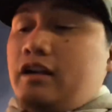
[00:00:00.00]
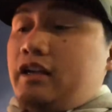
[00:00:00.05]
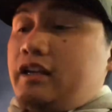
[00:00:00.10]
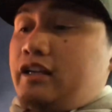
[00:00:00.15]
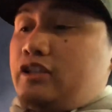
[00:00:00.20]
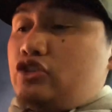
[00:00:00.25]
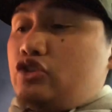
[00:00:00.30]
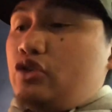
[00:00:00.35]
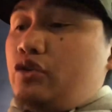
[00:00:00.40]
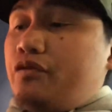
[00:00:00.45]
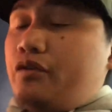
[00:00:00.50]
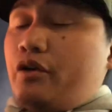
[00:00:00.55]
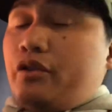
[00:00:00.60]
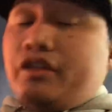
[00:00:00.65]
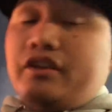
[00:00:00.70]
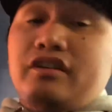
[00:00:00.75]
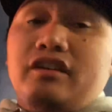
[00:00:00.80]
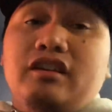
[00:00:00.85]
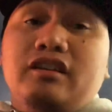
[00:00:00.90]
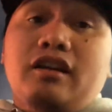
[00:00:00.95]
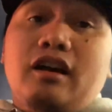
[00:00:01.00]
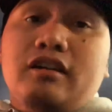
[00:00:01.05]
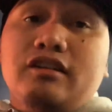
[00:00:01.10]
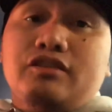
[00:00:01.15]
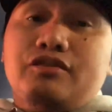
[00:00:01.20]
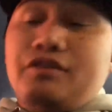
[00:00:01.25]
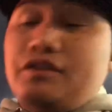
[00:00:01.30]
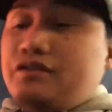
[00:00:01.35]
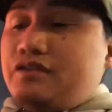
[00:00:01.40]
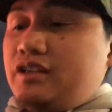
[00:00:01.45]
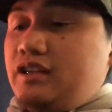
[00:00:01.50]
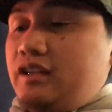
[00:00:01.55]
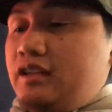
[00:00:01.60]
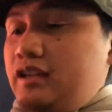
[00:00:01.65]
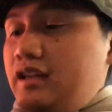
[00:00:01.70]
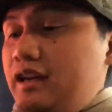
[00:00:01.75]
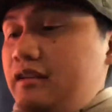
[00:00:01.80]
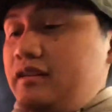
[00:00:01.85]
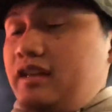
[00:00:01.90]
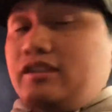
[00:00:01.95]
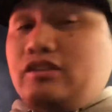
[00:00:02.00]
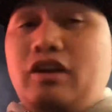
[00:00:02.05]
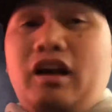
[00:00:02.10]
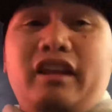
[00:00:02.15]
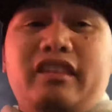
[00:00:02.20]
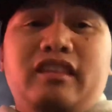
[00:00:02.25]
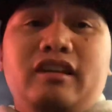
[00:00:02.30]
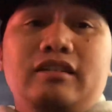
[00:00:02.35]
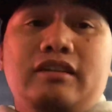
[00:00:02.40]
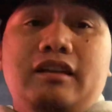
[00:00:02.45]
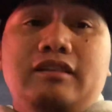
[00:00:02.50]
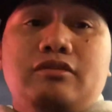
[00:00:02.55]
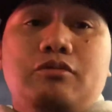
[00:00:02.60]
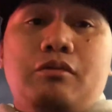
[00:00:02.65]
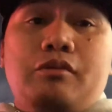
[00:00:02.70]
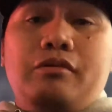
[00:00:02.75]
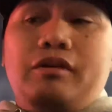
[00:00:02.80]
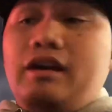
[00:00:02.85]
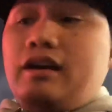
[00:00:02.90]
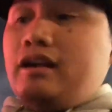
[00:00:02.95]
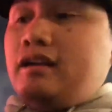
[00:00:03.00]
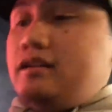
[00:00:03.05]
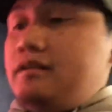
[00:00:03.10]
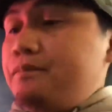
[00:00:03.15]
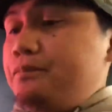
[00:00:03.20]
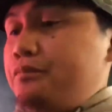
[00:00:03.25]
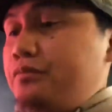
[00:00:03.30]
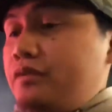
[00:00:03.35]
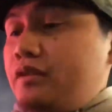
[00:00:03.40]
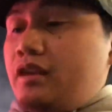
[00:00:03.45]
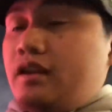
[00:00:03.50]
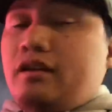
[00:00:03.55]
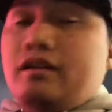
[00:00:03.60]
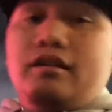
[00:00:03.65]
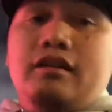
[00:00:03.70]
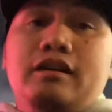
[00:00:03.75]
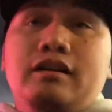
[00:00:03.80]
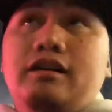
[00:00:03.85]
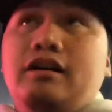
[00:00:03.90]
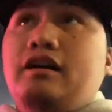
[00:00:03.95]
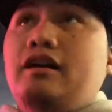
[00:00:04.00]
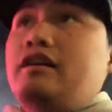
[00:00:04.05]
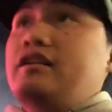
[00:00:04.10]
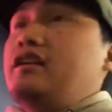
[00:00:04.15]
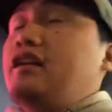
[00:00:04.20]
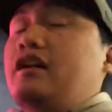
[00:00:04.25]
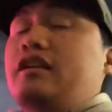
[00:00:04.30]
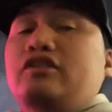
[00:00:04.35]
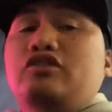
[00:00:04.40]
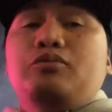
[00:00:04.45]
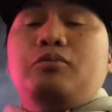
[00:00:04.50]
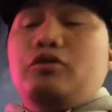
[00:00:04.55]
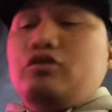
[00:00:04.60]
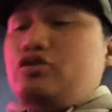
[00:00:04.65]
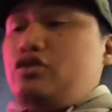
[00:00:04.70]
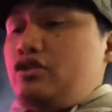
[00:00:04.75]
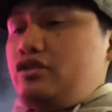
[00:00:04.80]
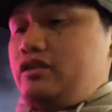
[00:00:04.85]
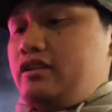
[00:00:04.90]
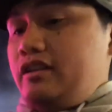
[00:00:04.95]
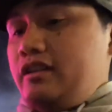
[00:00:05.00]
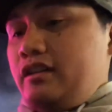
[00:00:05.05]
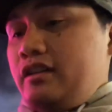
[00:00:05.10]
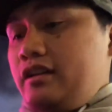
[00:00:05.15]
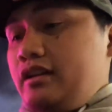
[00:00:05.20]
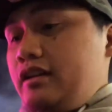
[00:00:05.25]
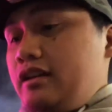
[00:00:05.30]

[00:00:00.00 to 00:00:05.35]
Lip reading: It's soup for $13.50. Yeah, I think that's what we had. The other small joint there.